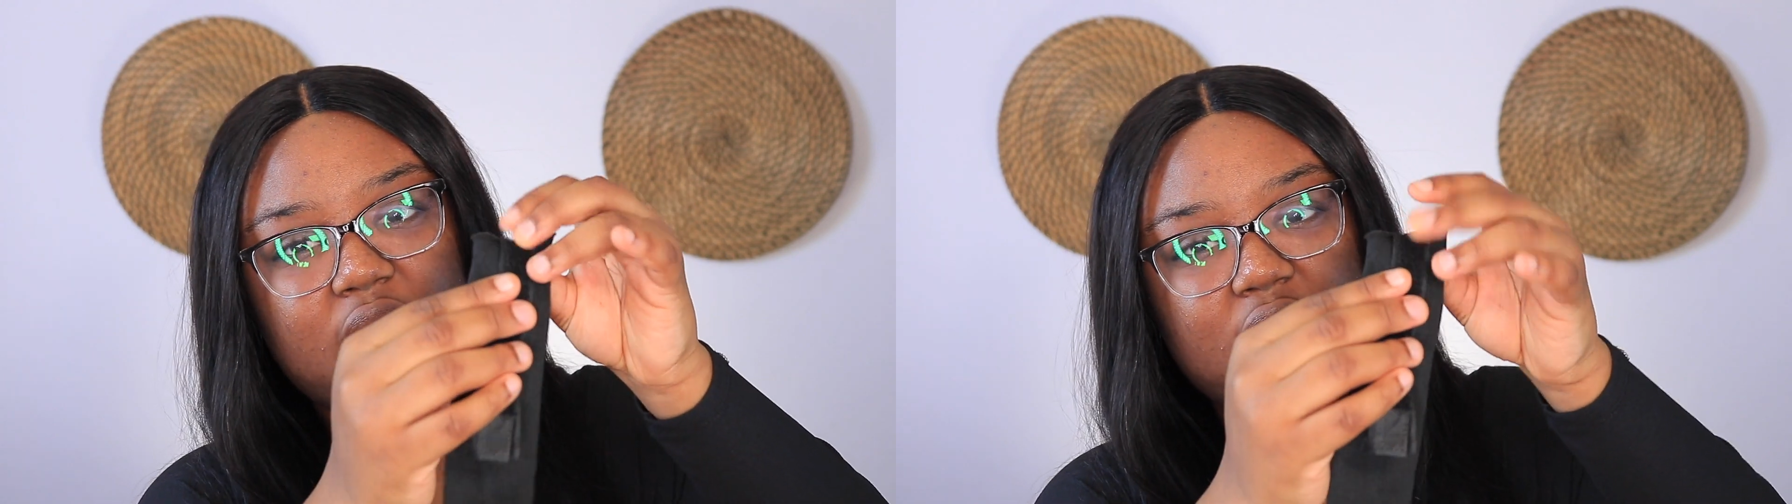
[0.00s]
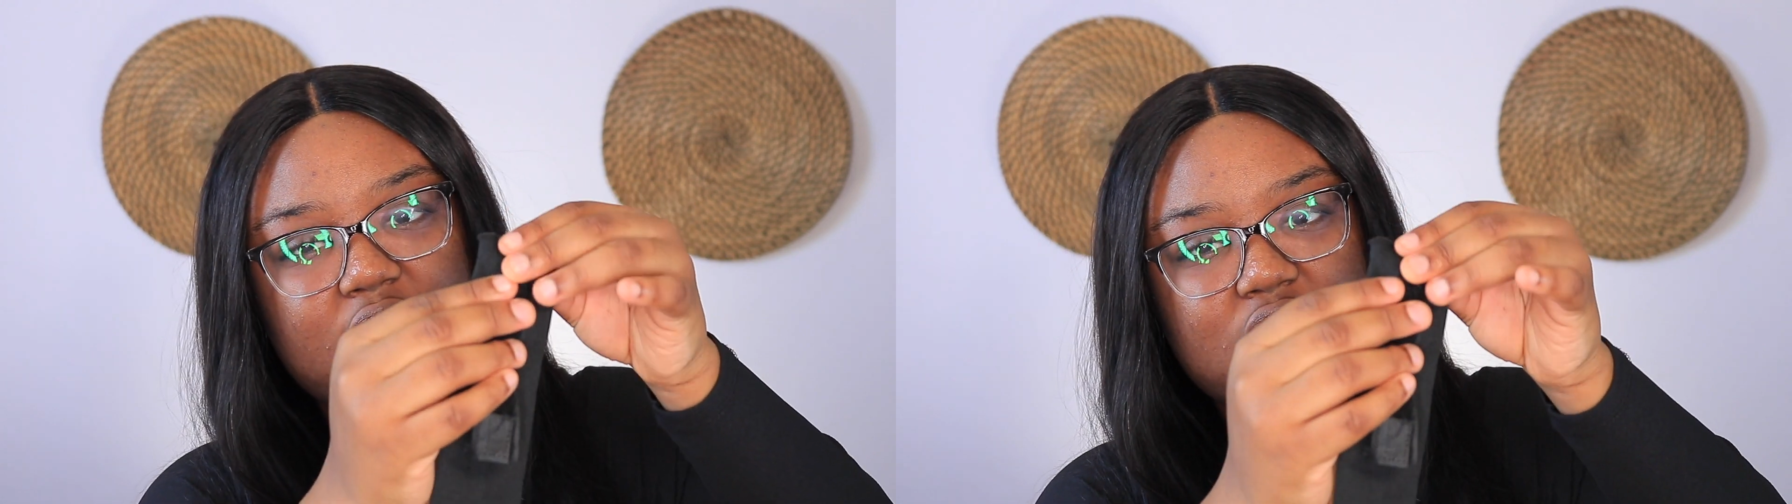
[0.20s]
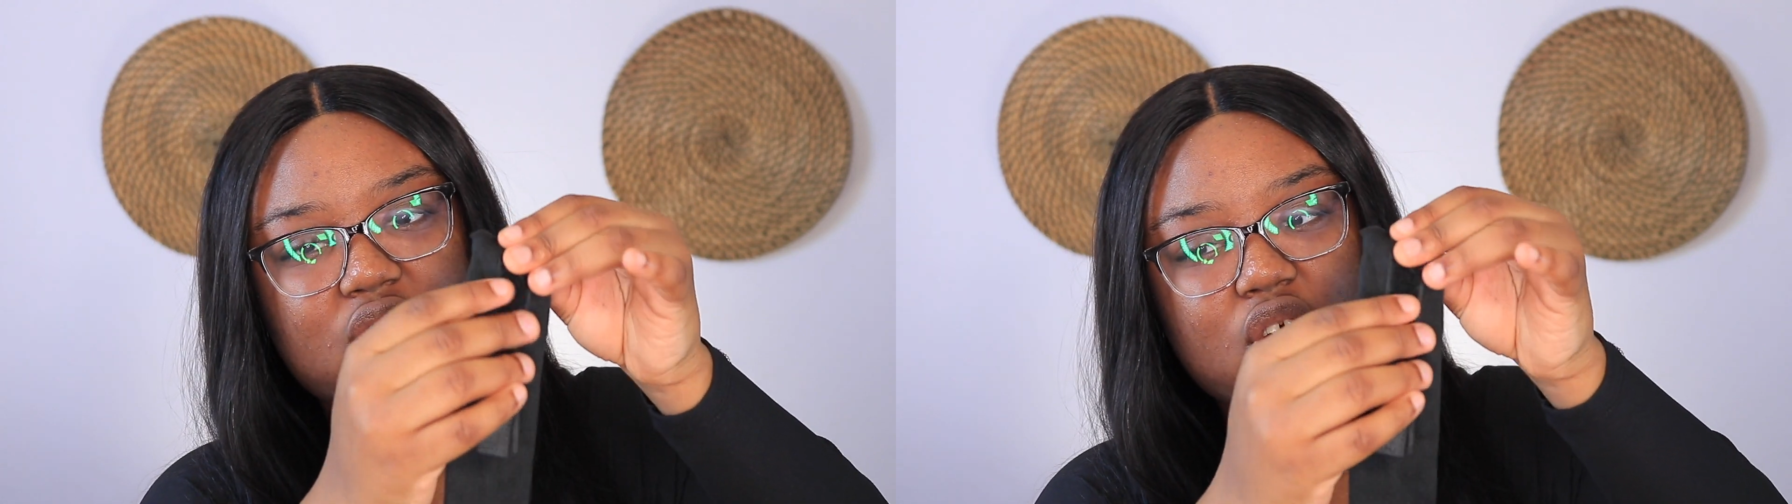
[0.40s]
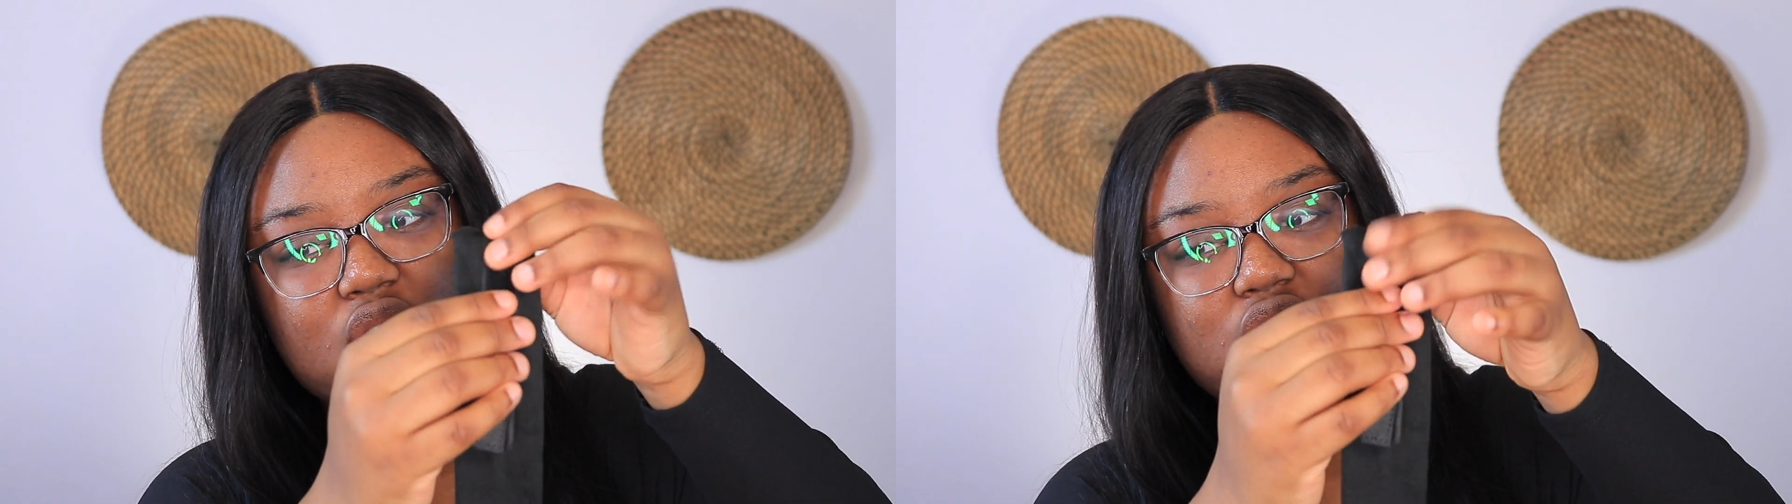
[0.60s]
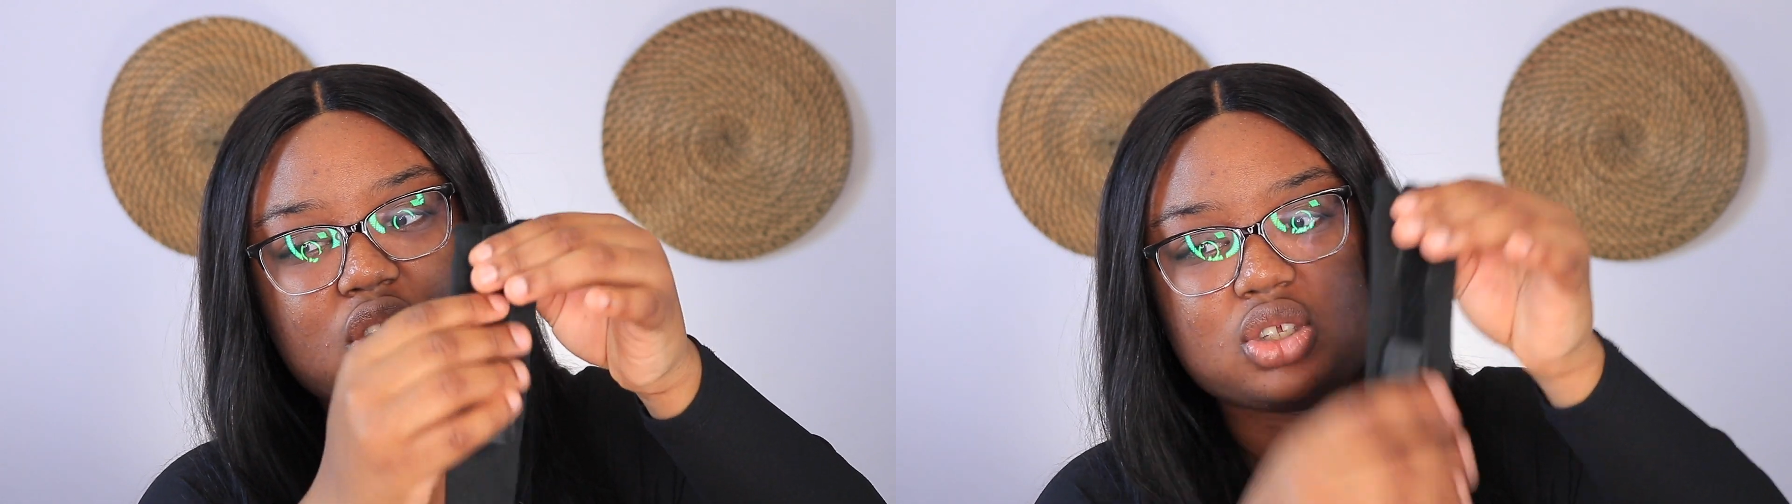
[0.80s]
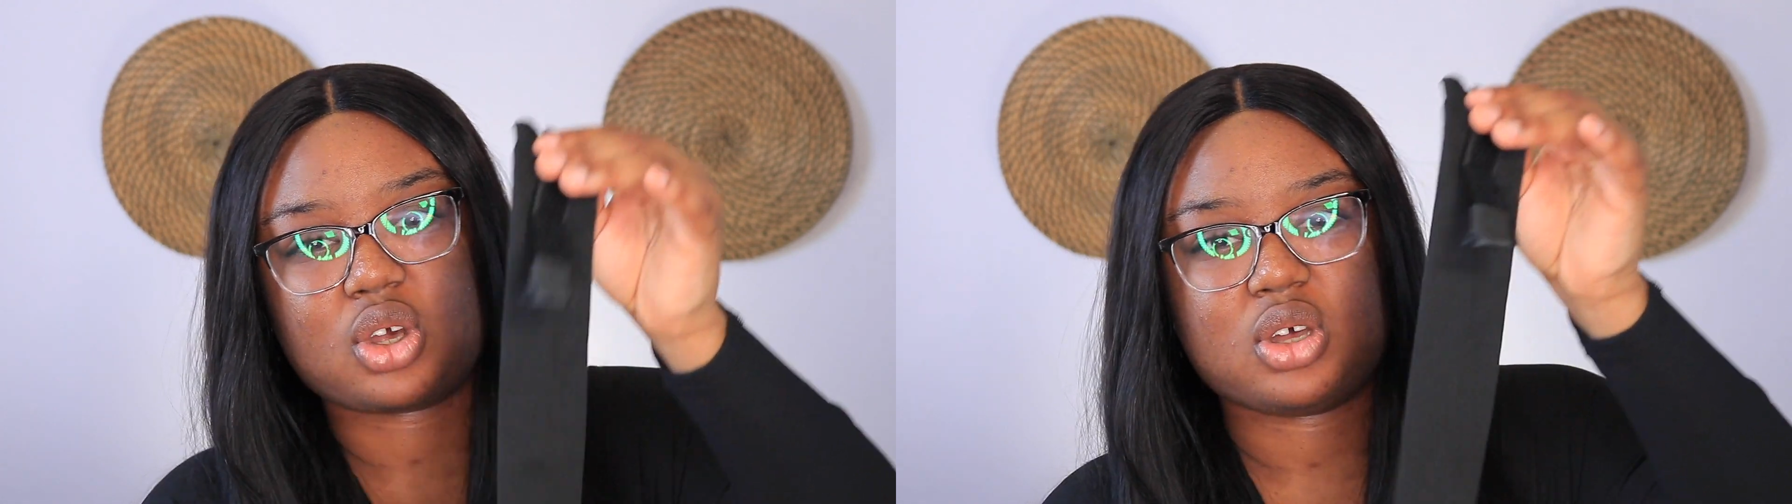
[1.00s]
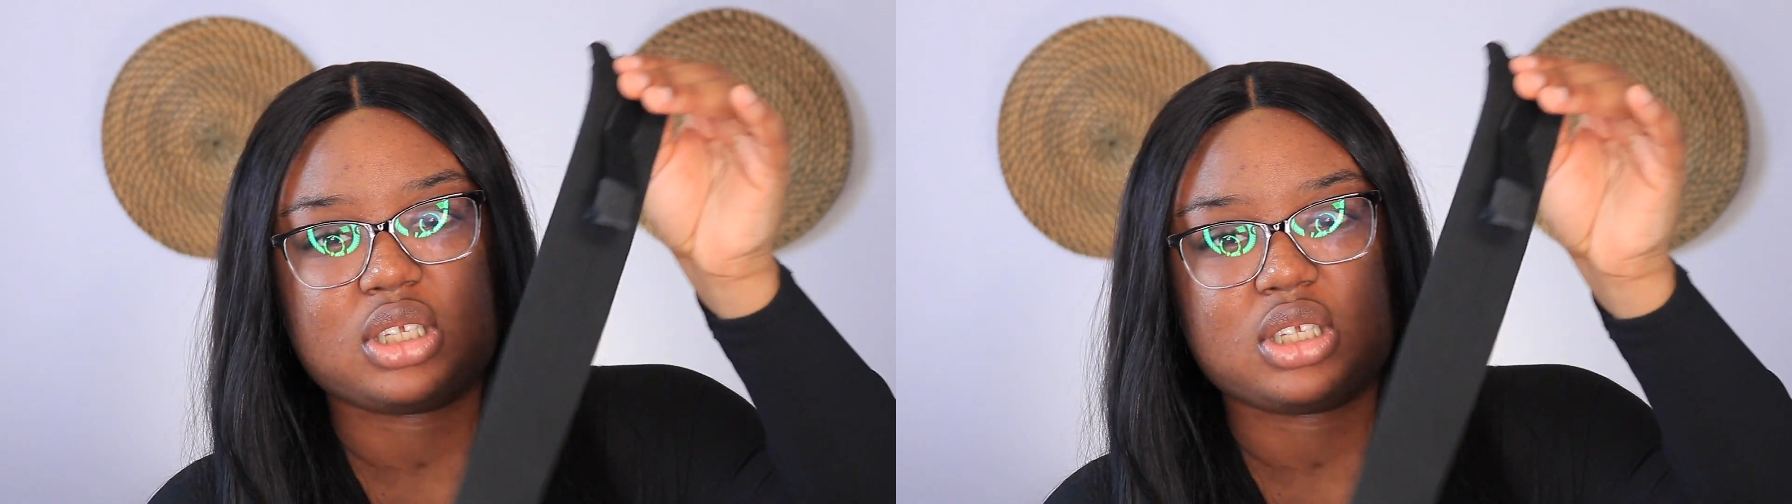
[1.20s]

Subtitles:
end, just because